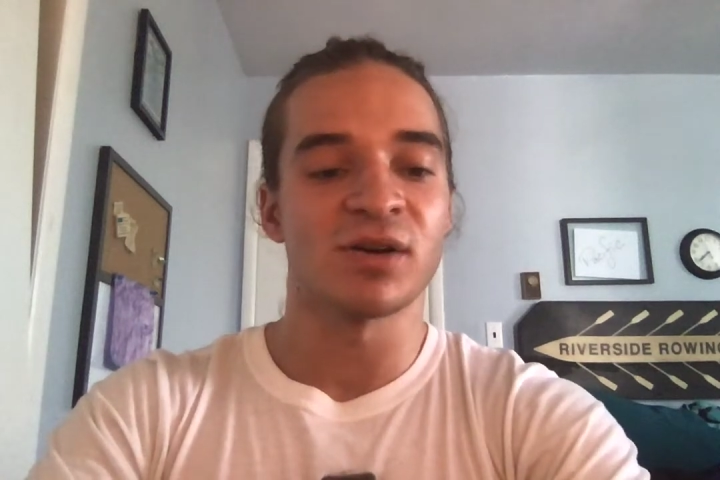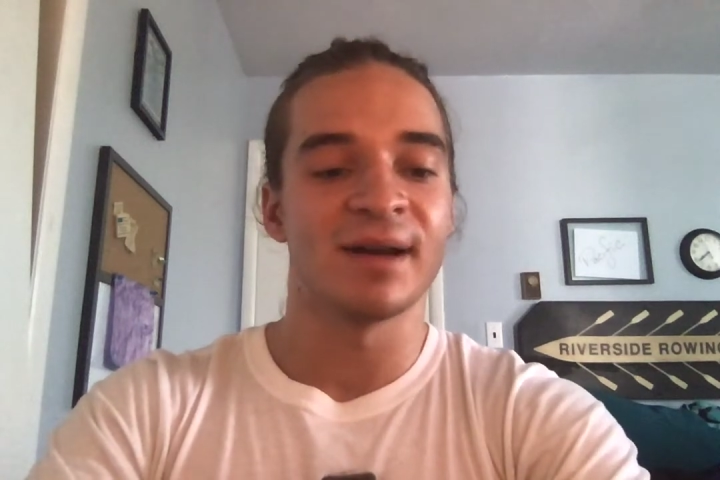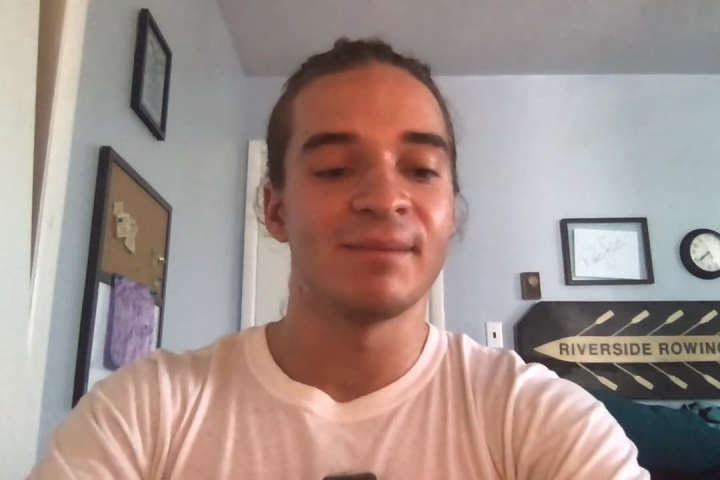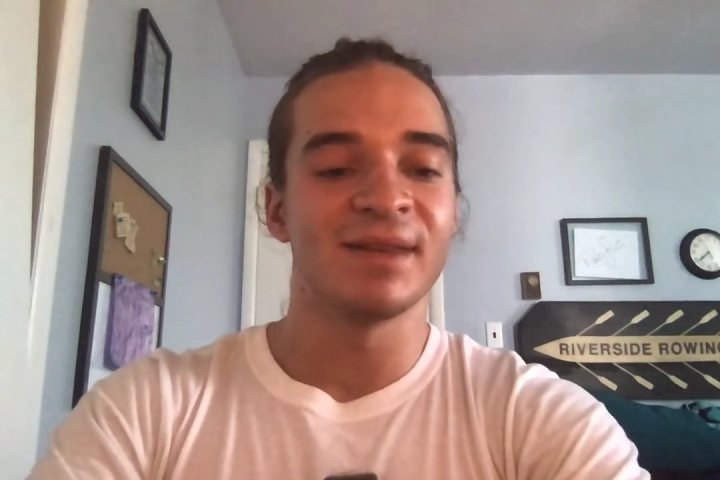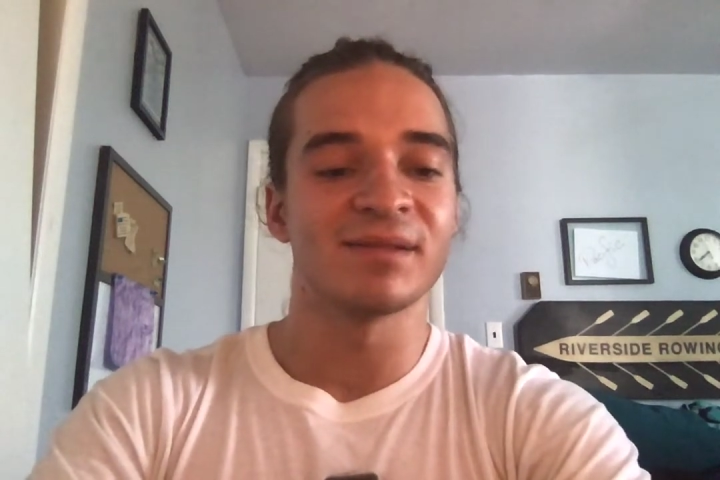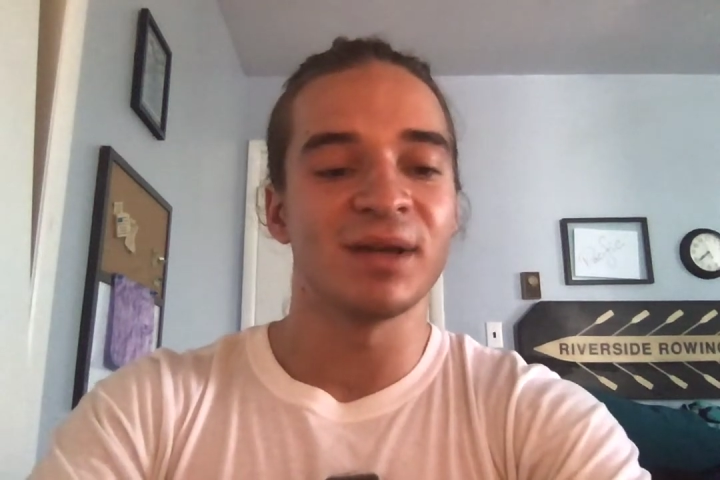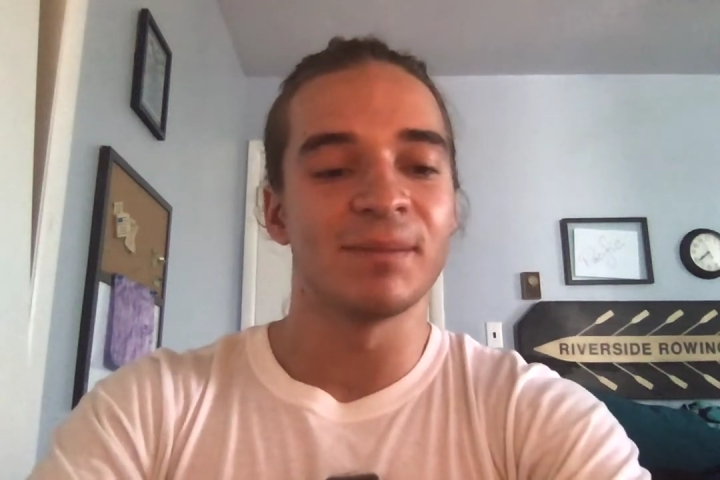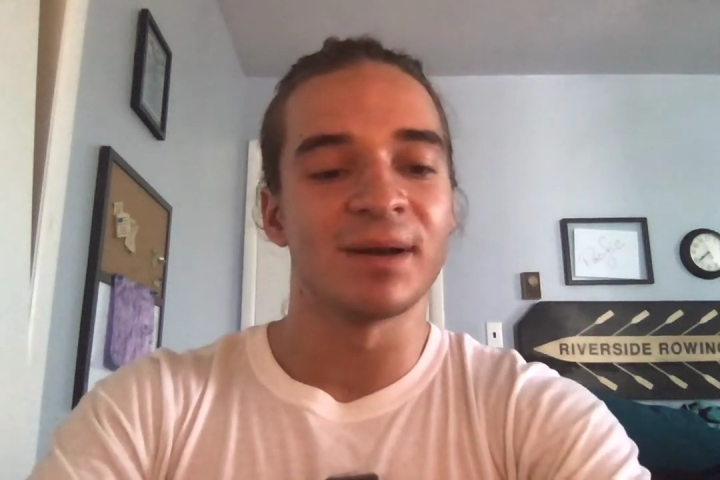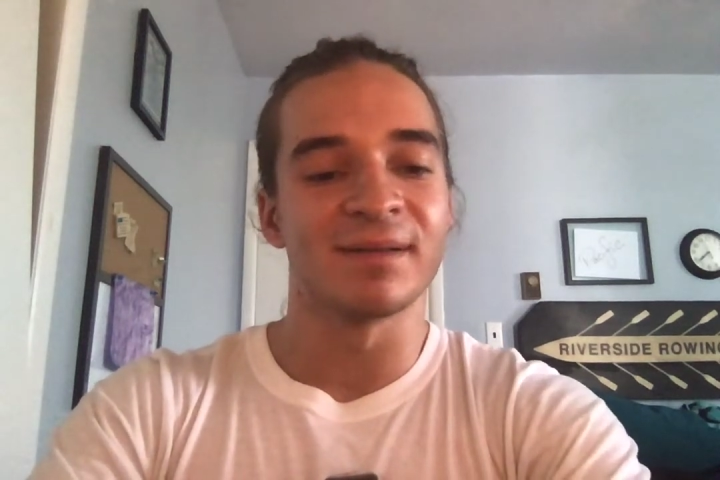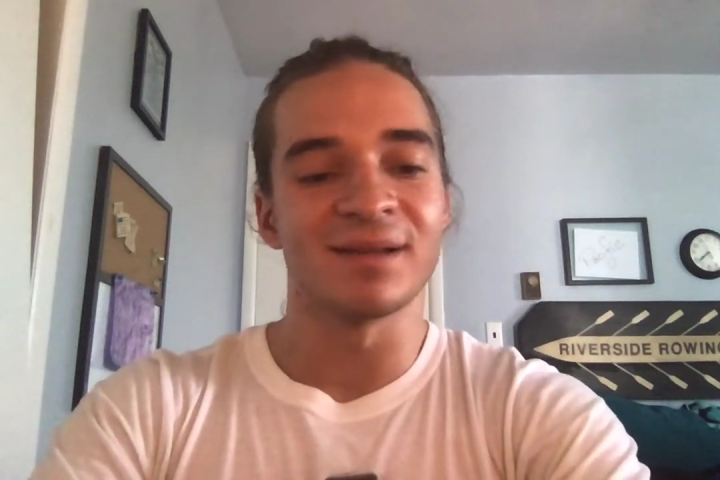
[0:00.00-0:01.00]
on him this
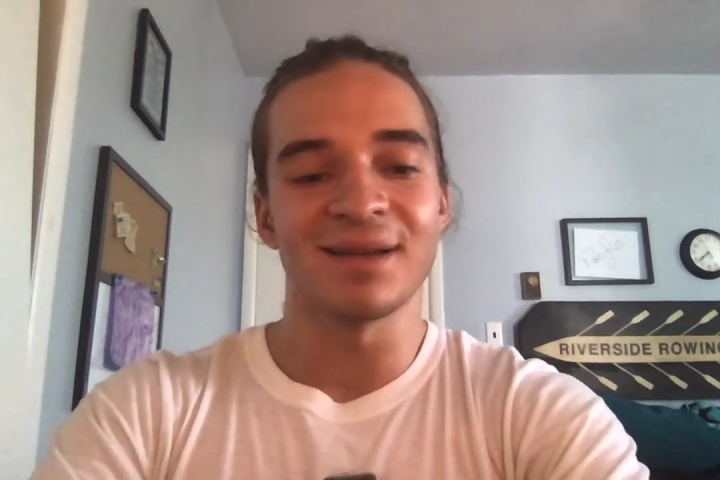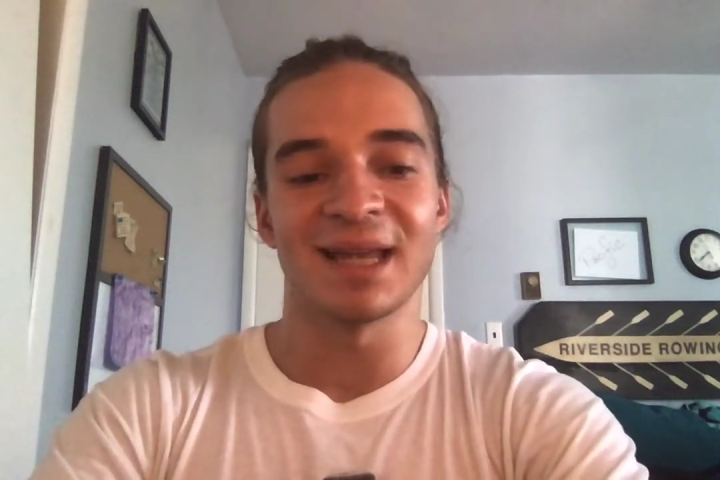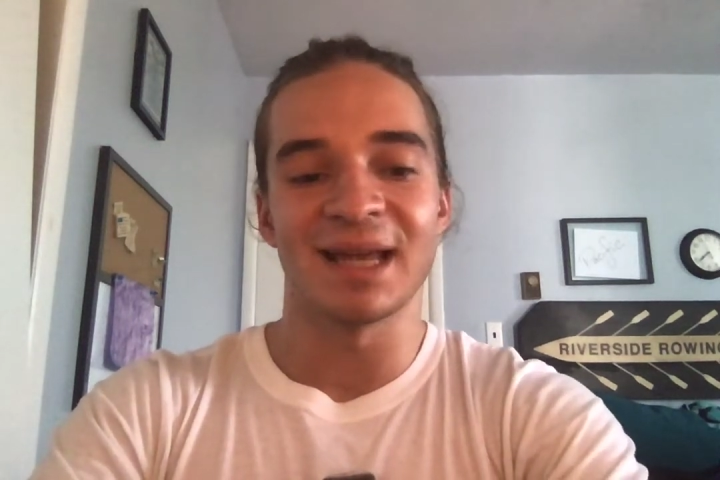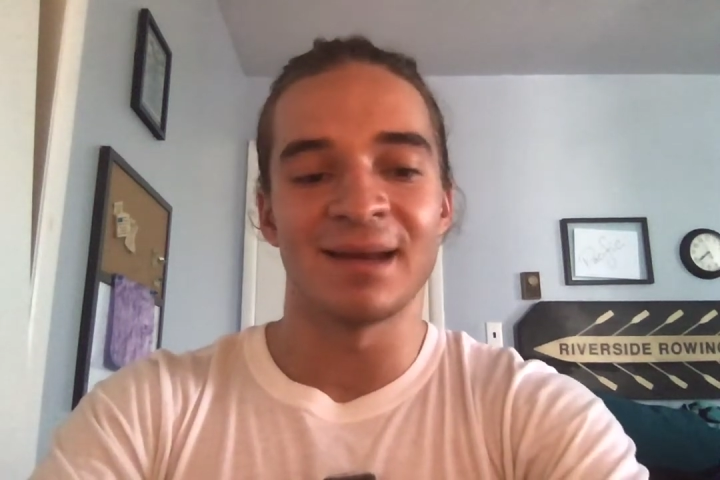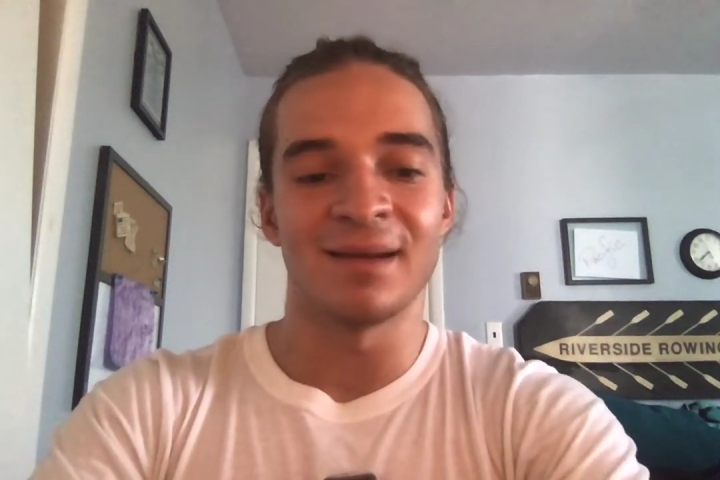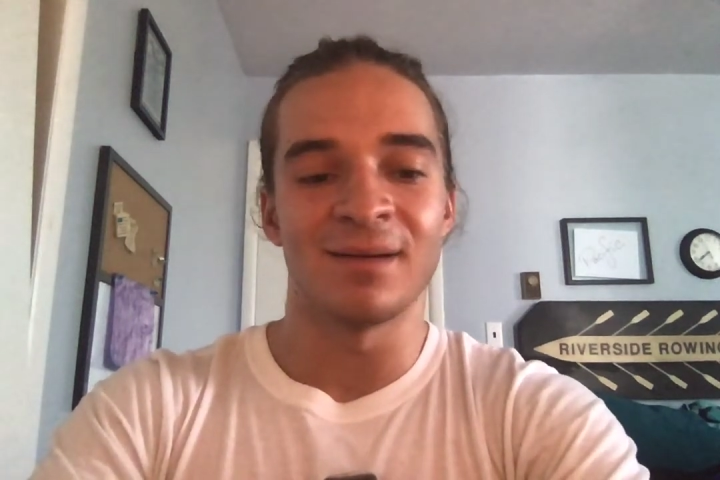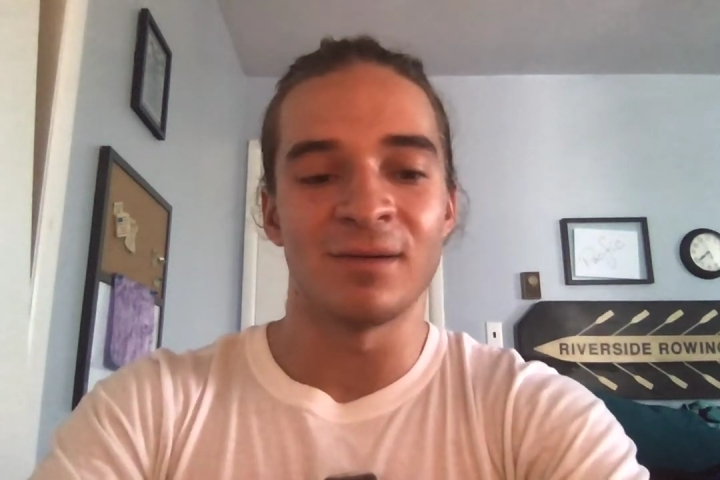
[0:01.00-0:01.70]
week, but I was looking at